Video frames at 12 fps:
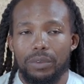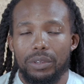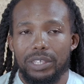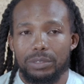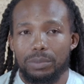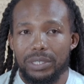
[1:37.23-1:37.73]

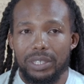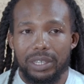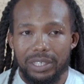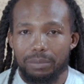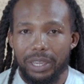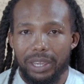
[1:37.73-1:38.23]
especially
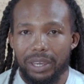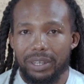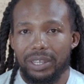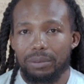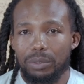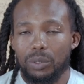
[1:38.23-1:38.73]
in my
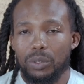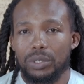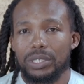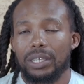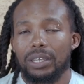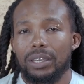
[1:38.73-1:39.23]
career, because
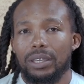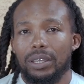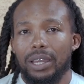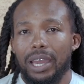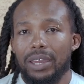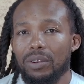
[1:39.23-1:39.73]
I